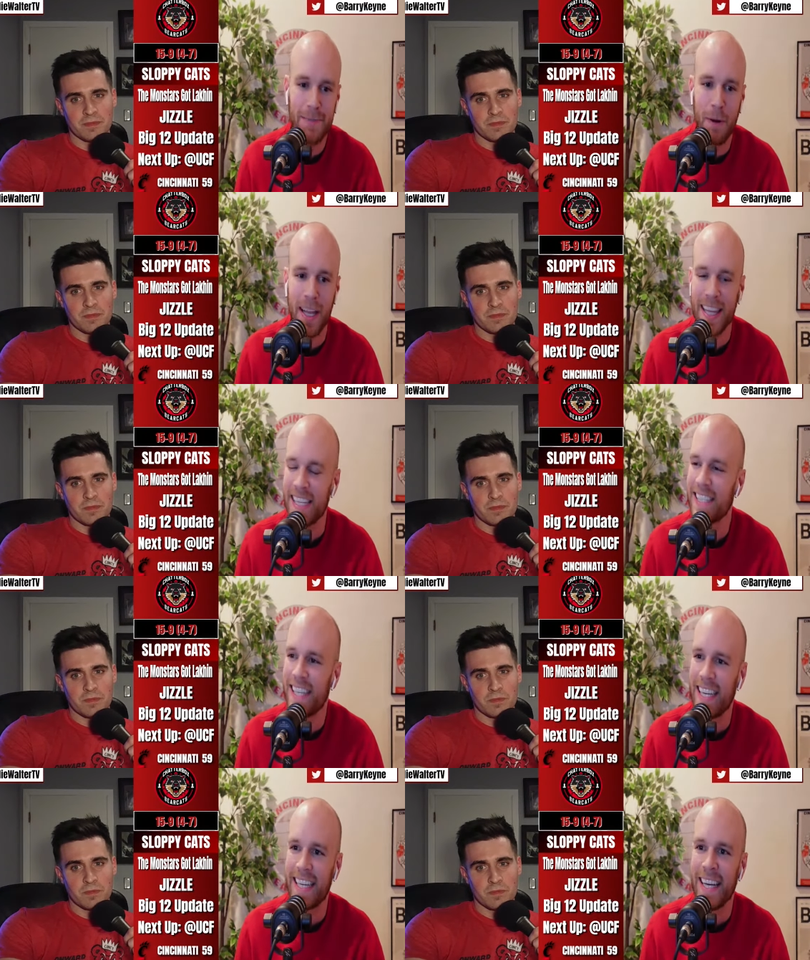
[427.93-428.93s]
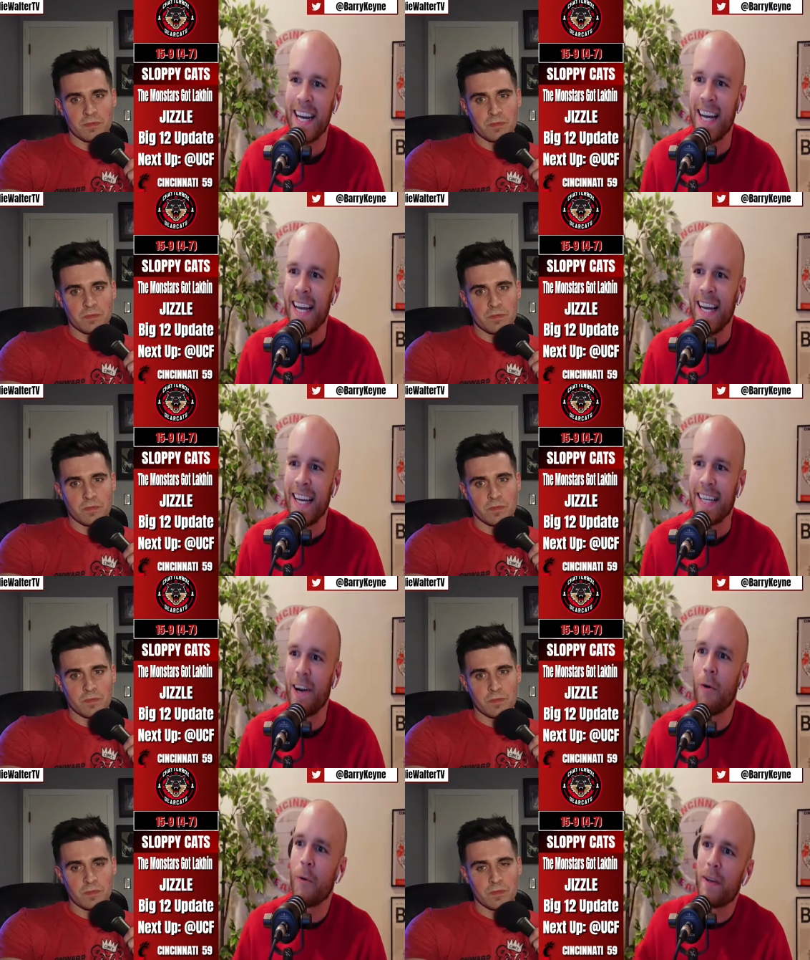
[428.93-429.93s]
Speaker 1: but at least he, you
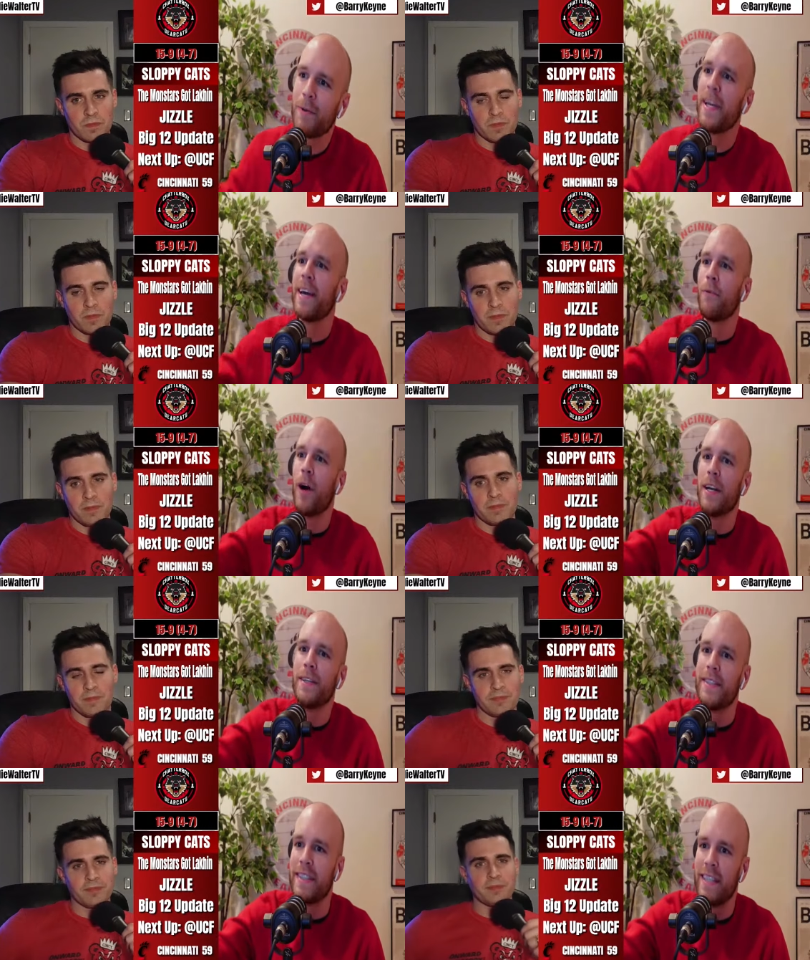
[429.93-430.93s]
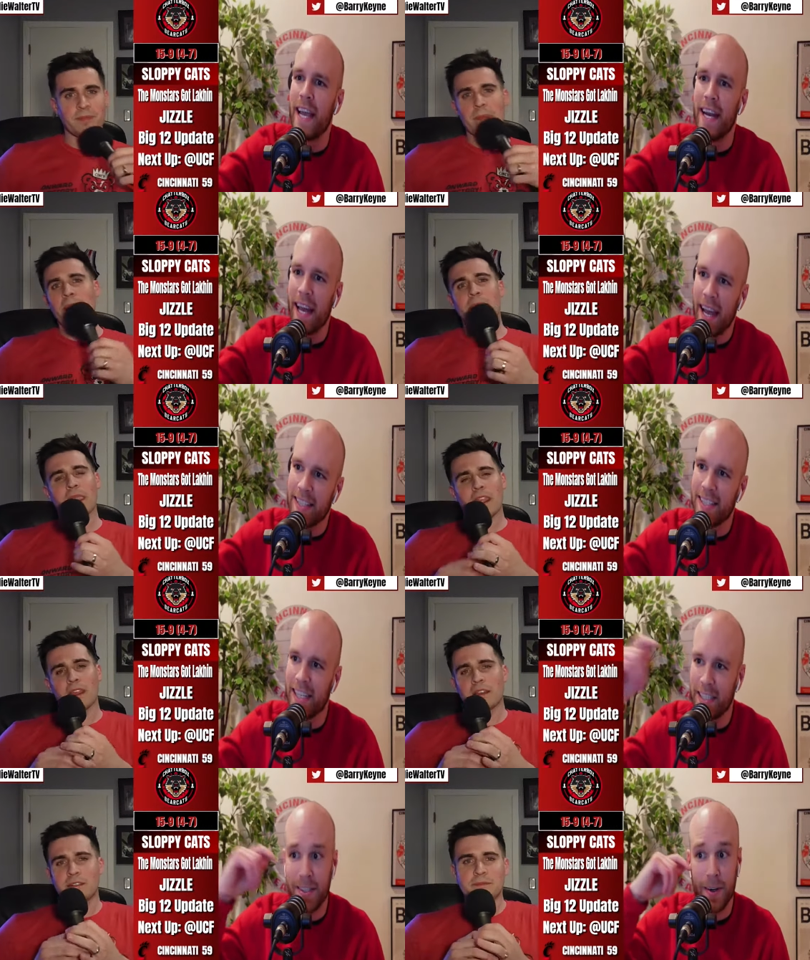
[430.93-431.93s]
know, we had what? Day-Day had
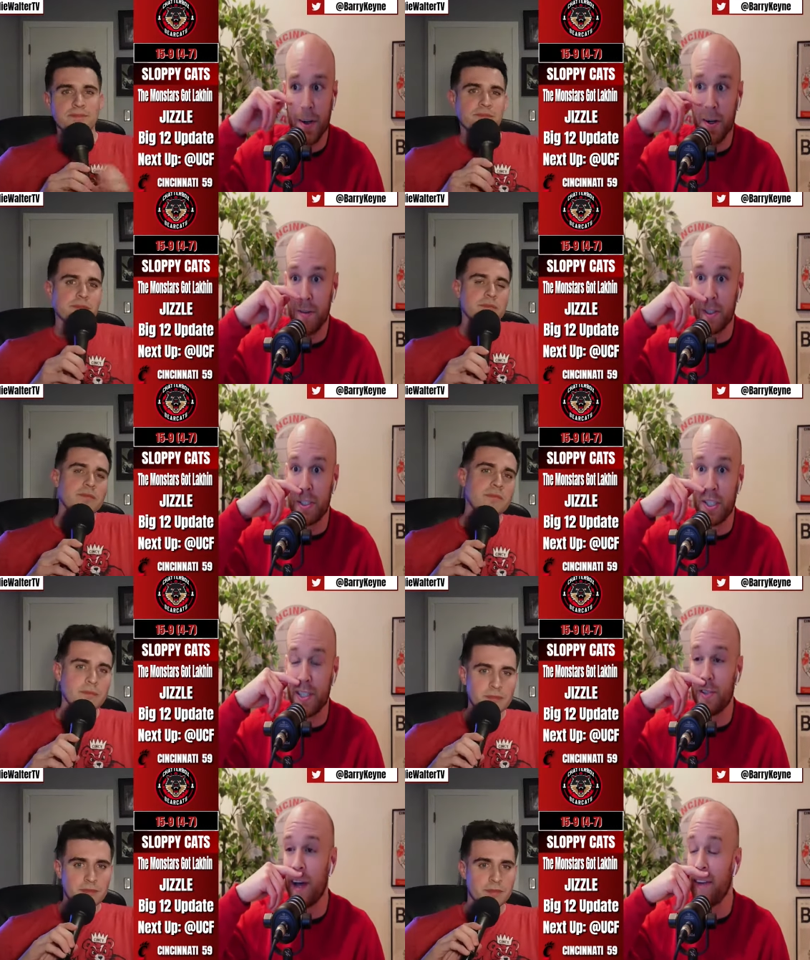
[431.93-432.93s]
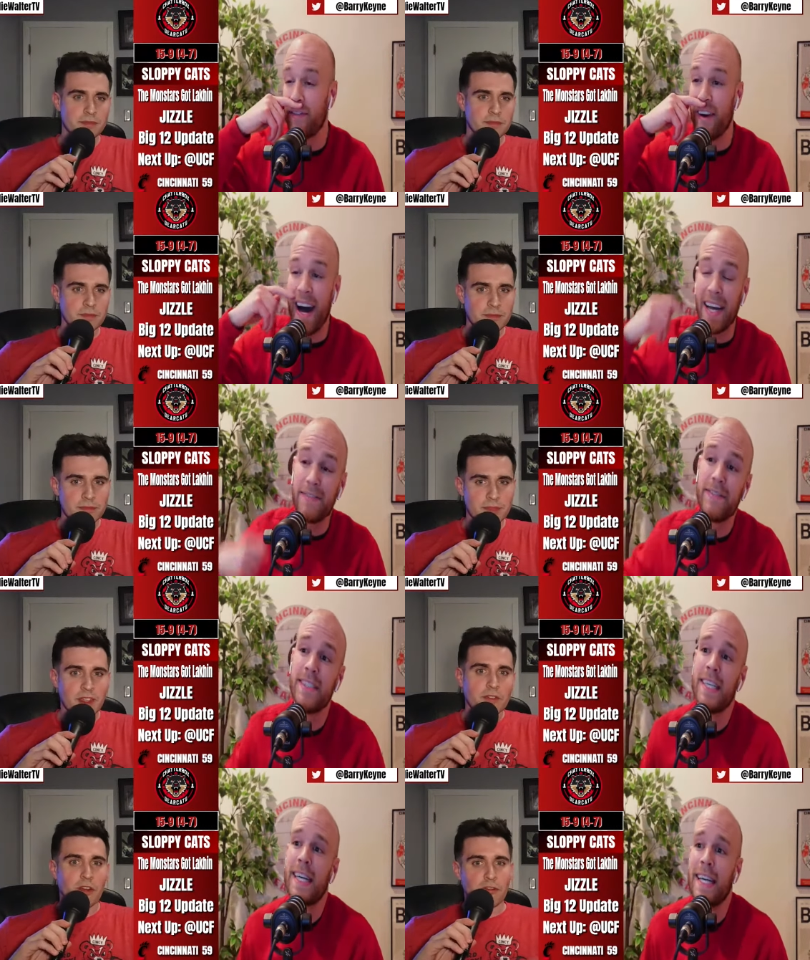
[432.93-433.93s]
6 turnovers. Jizzle had 5.
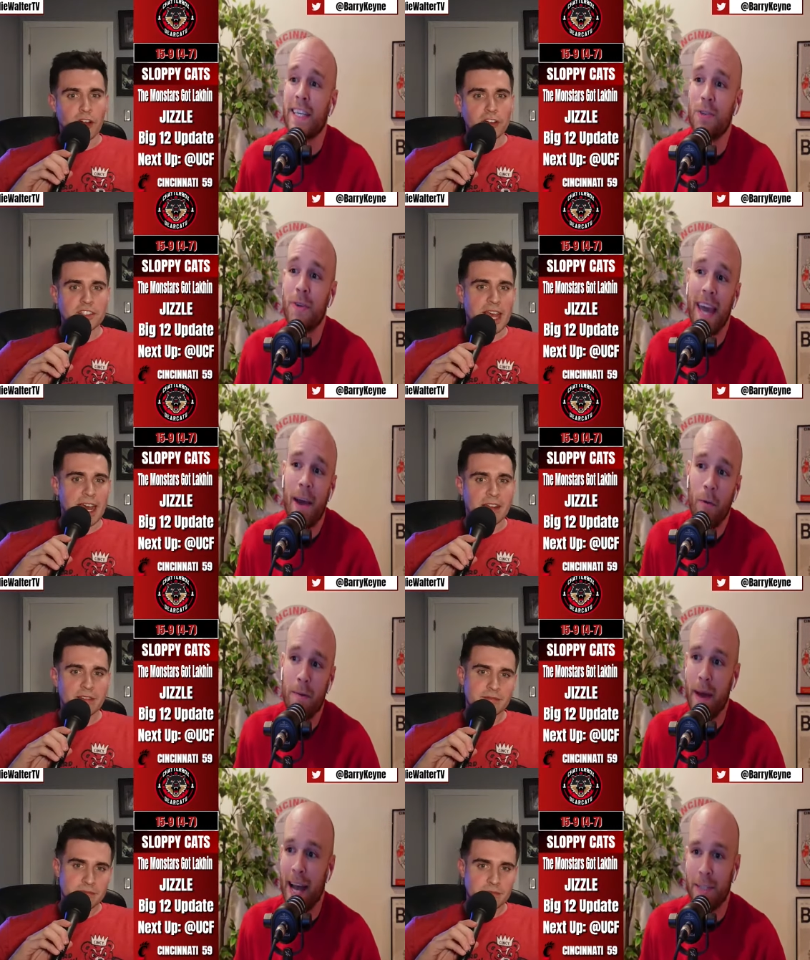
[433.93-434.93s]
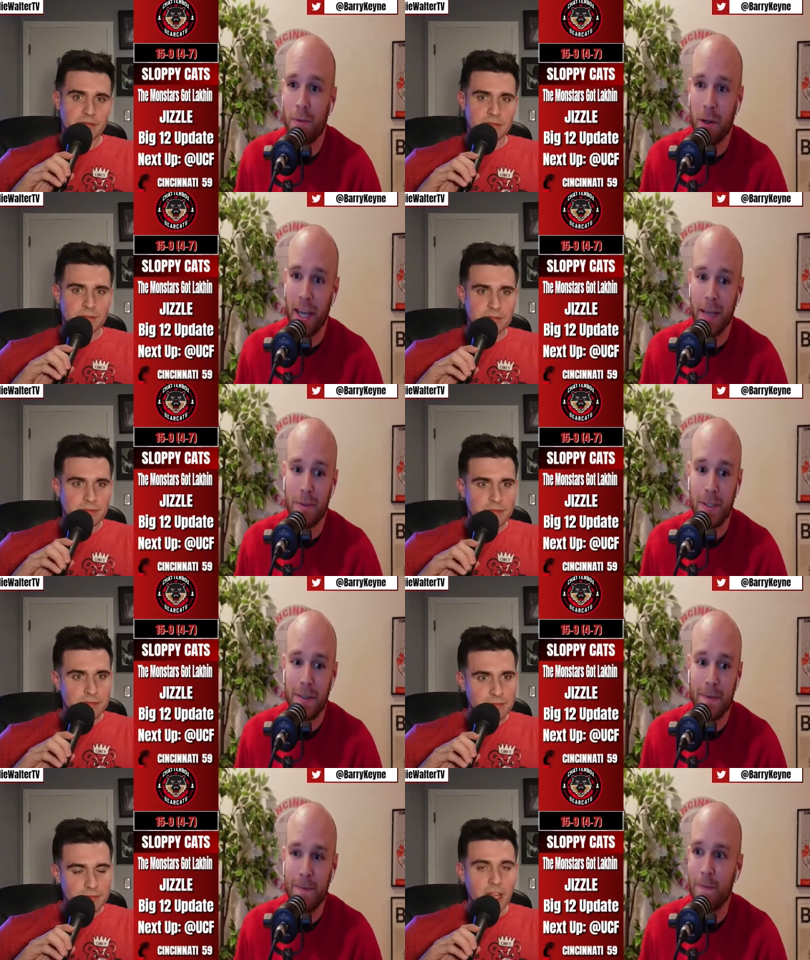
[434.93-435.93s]
Speaker 2: Reverse that. You can't win basketball games.
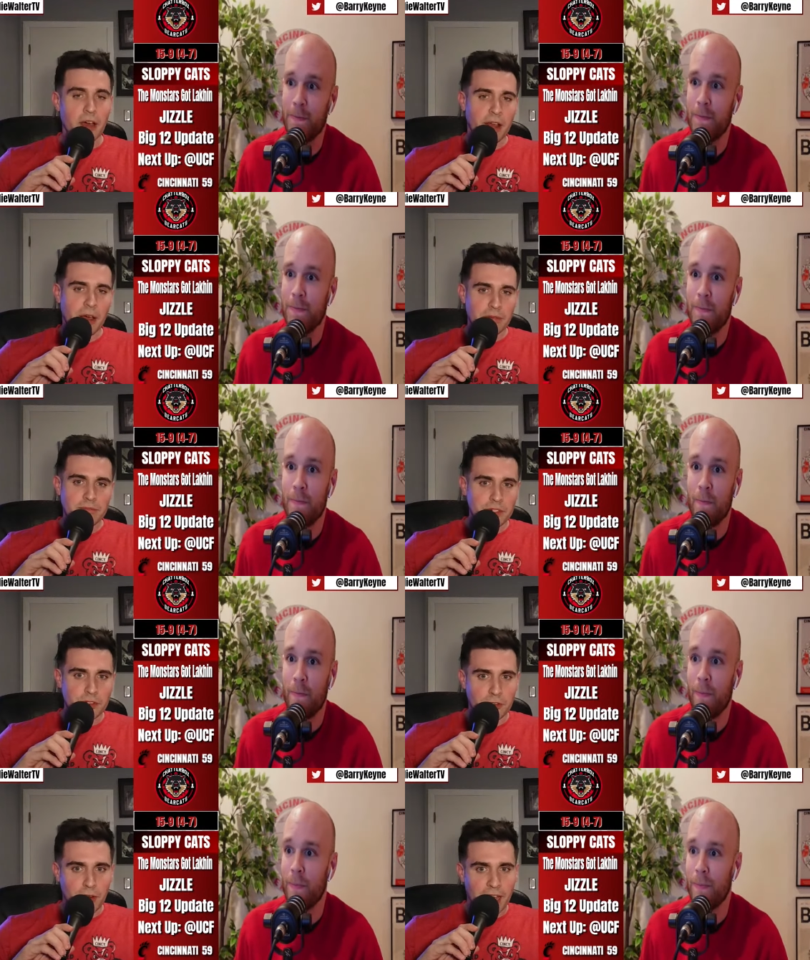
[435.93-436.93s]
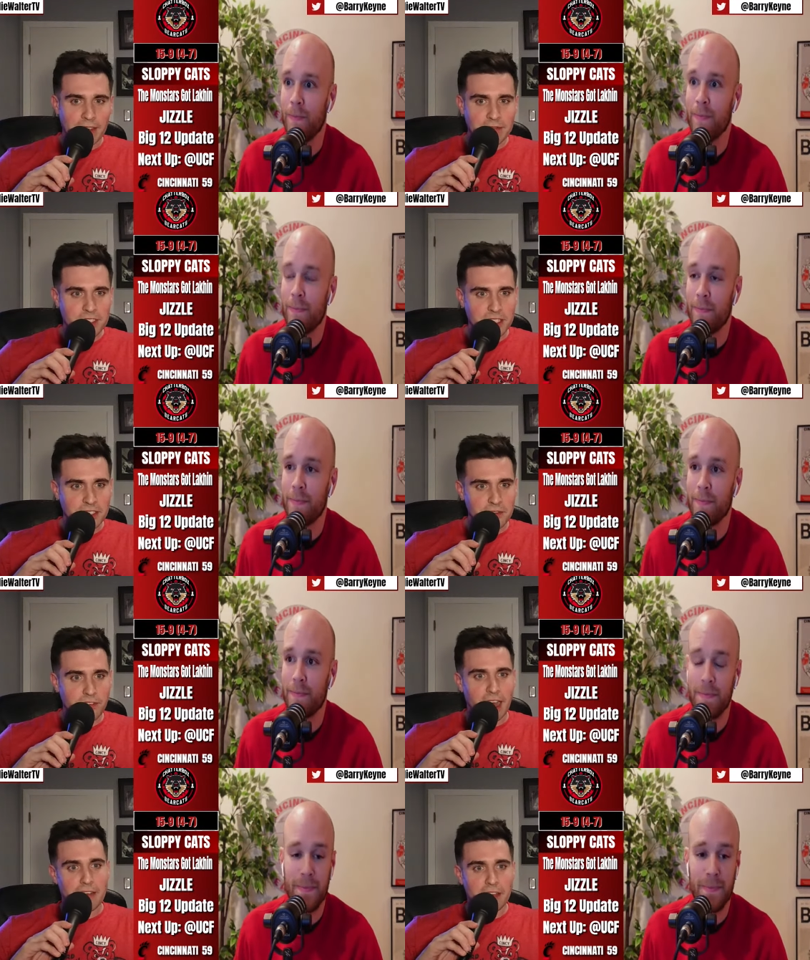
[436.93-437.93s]
No, you're right. 6 and
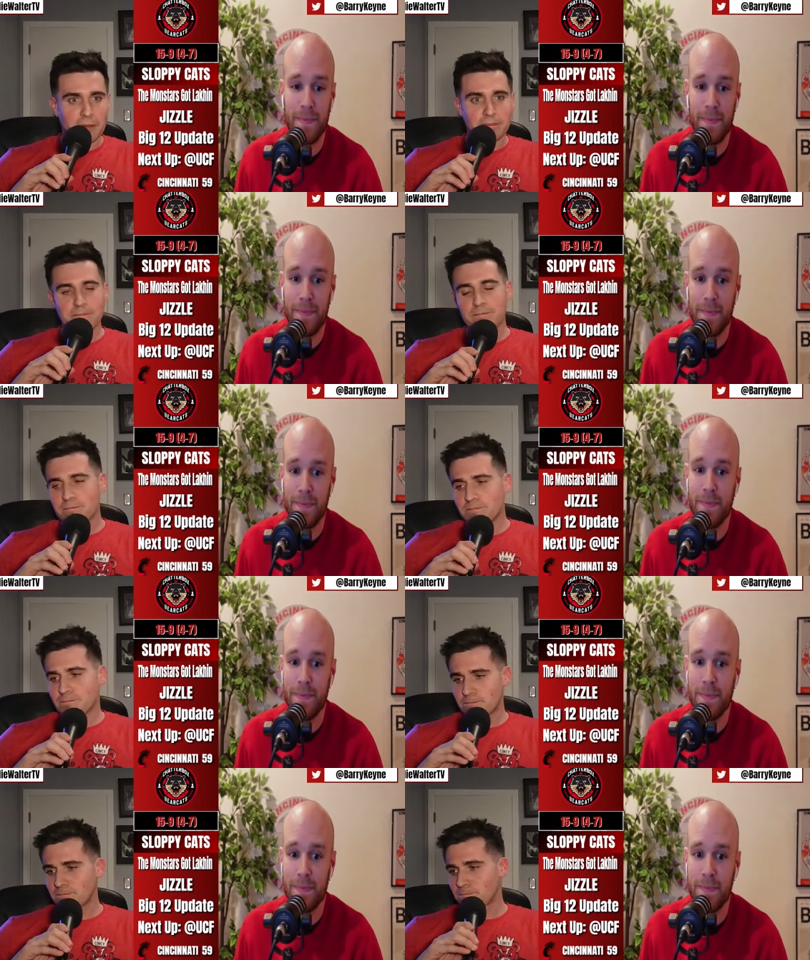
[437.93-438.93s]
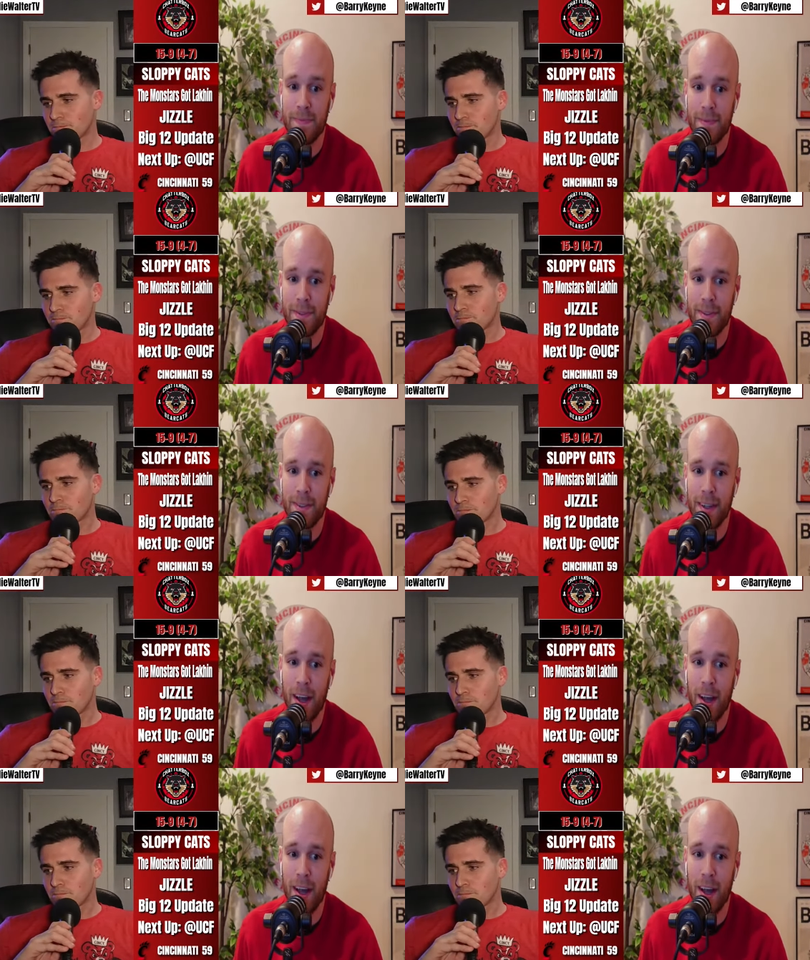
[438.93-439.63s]
5. Yep.
Speaker 1: Oh